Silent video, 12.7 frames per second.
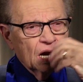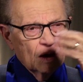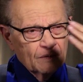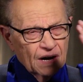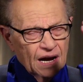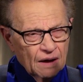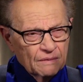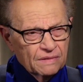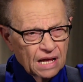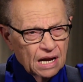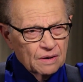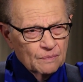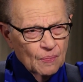it ever have
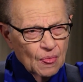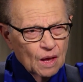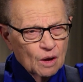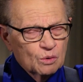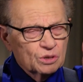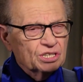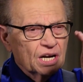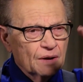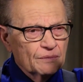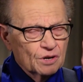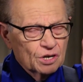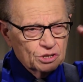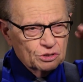that? Was it
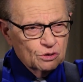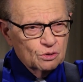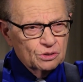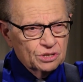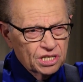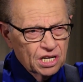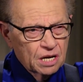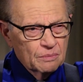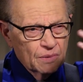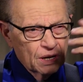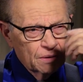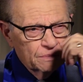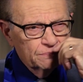ever a true stigma?